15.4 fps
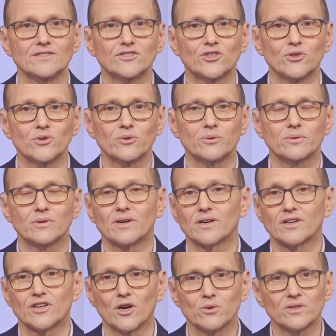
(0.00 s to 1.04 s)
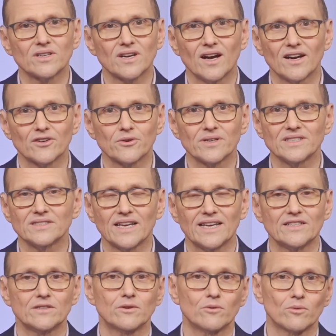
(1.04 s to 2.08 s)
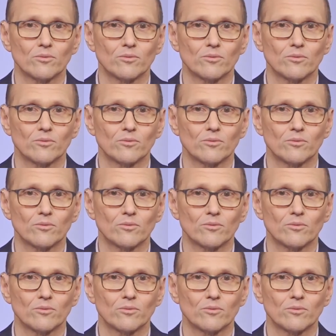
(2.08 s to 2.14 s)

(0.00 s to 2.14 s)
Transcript: to go to Congress and